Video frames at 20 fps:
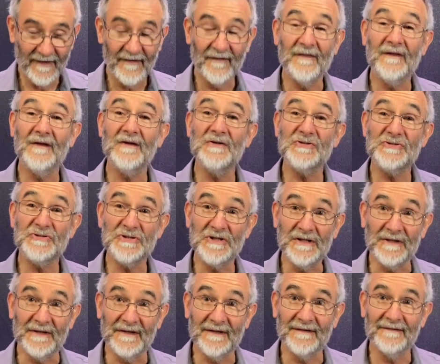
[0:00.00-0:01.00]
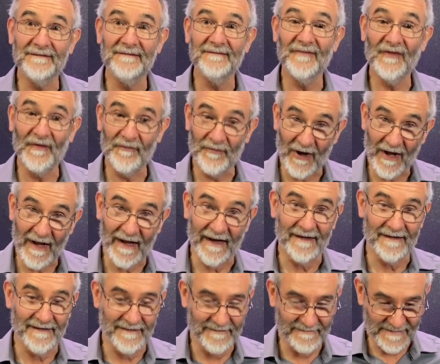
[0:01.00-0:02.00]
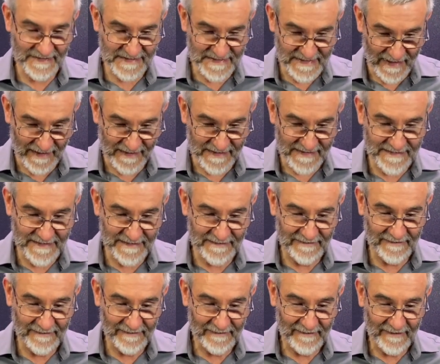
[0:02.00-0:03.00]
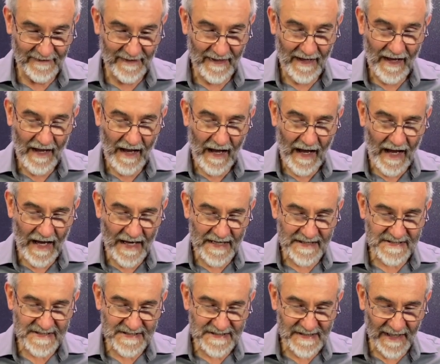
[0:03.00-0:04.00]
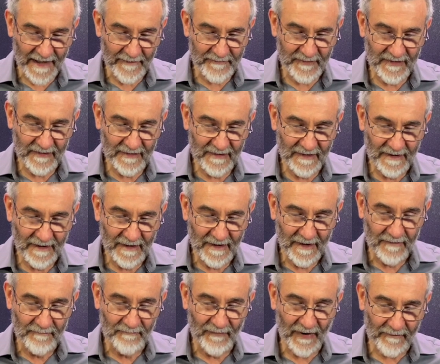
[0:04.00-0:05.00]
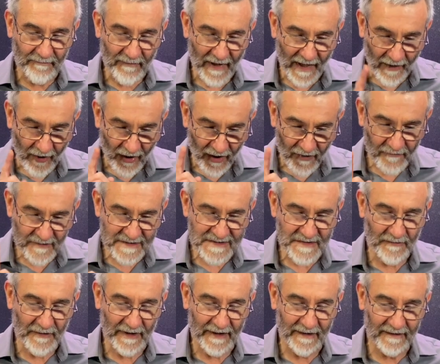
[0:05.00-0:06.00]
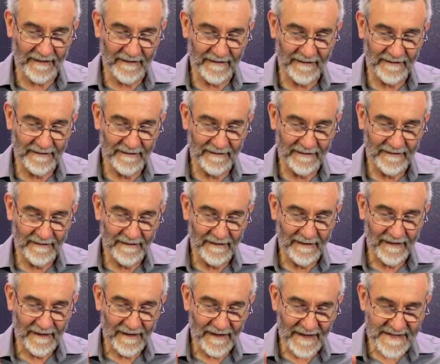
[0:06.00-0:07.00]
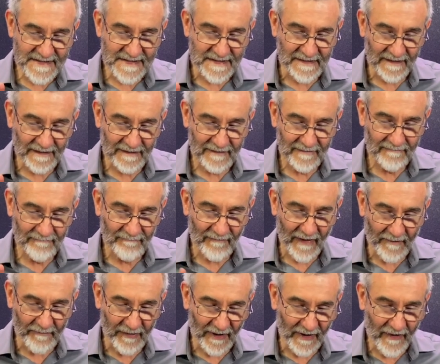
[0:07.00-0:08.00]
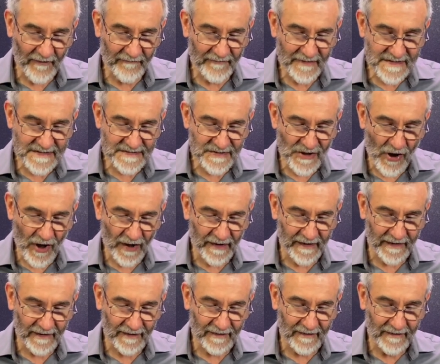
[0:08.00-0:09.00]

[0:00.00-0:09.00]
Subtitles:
Then she, the bride, says, I slept, but my heart was awake. Listen, my beloved is knocking.